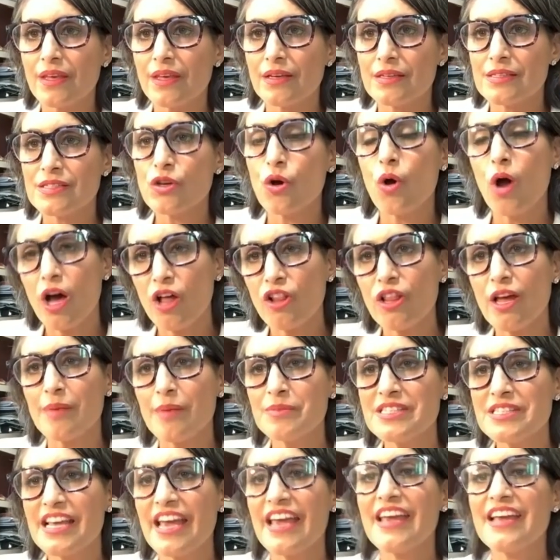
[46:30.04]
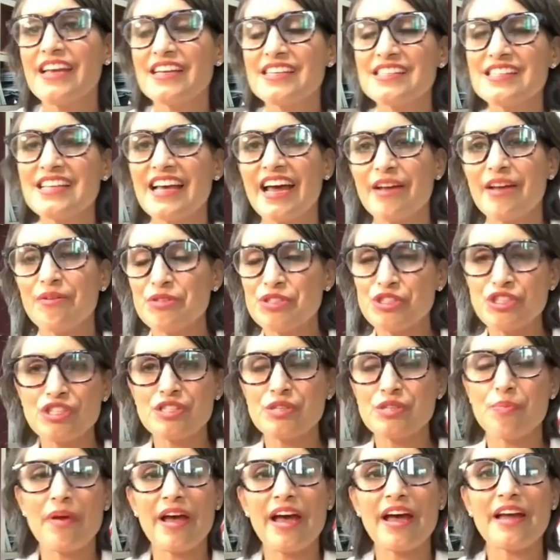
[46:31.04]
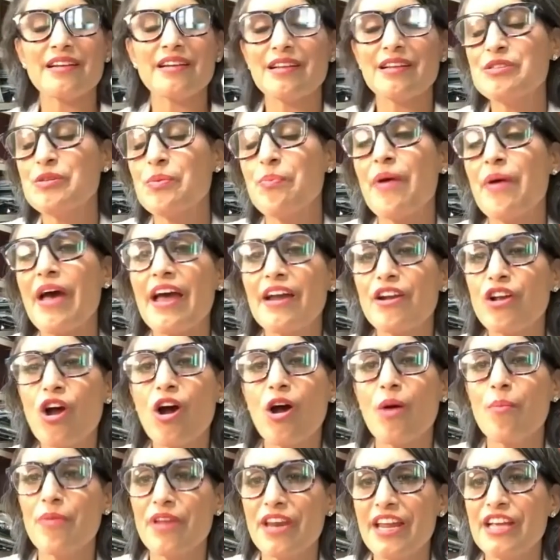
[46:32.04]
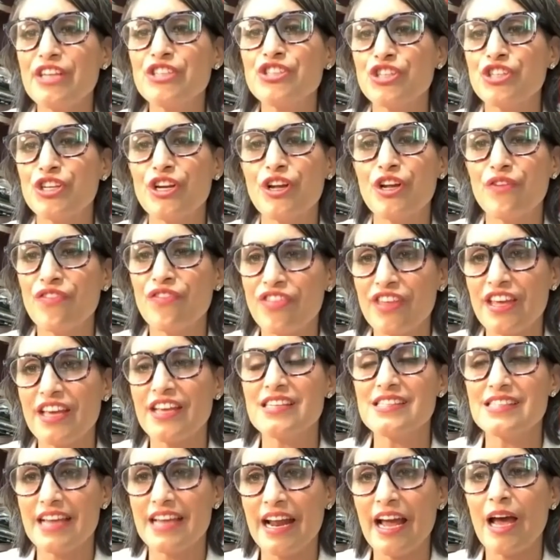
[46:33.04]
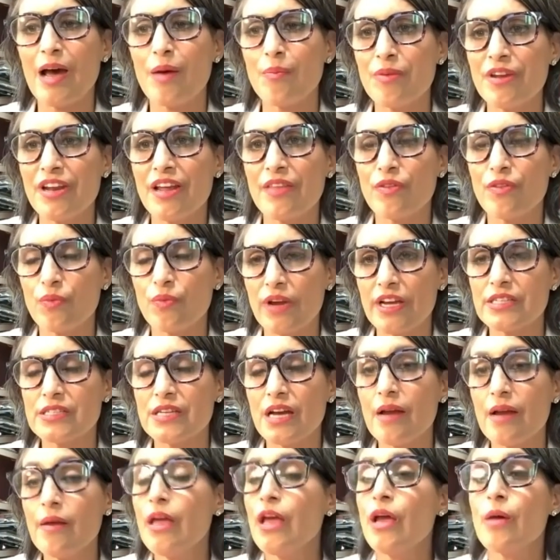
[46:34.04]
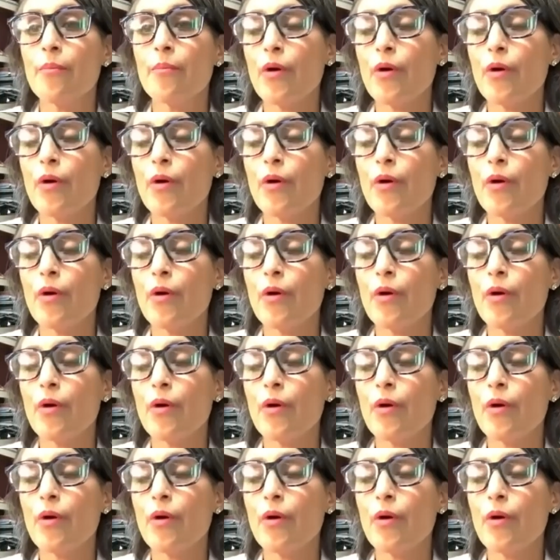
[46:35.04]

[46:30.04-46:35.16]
So all I'm saying is that it was just a bad, it's a bad combination of things that happened at the right time,